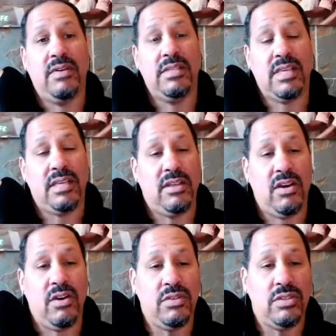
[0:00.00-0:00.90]
ones like
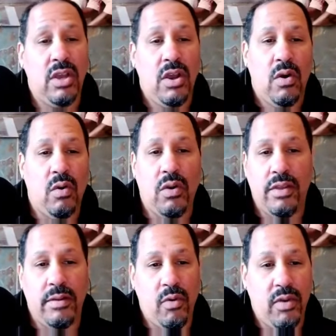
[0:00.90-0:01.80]
those or
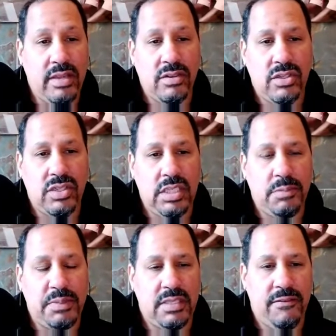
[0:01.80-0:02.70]
they're more industry
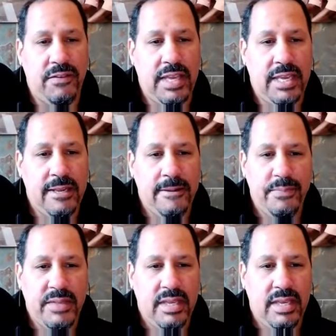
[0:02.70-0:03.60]
specific,
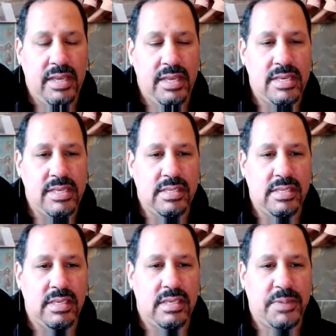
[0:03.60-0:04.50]

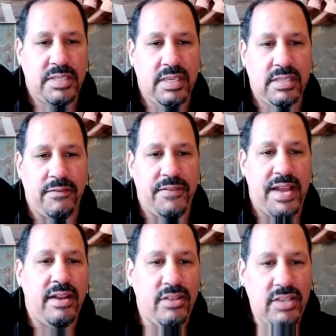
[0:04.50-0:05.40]
is, especially as a
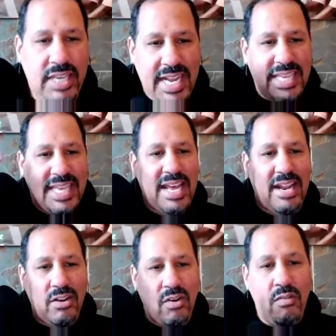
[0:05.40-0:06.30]
founder, you got to get out
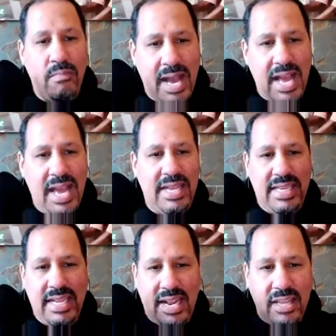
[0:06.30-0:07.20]
of your own mind,
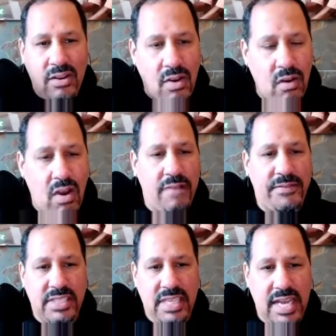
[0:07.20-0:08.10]
get out of your own
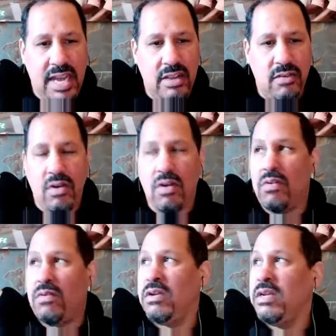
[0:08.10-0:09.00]
office, get out of your
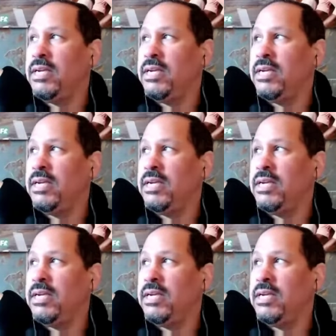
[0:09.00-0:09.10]
own